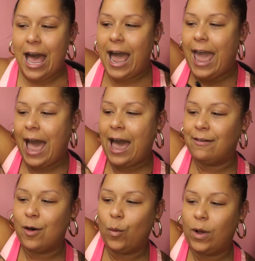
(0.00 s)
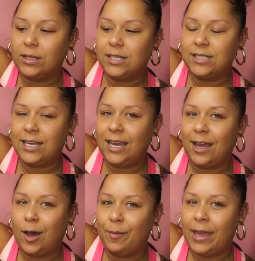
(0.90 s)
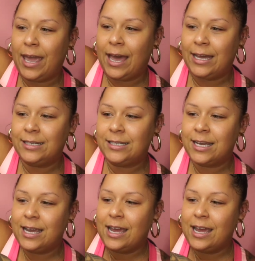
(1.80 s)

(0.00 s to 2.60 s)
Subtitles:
I have Walt Disney on my hand.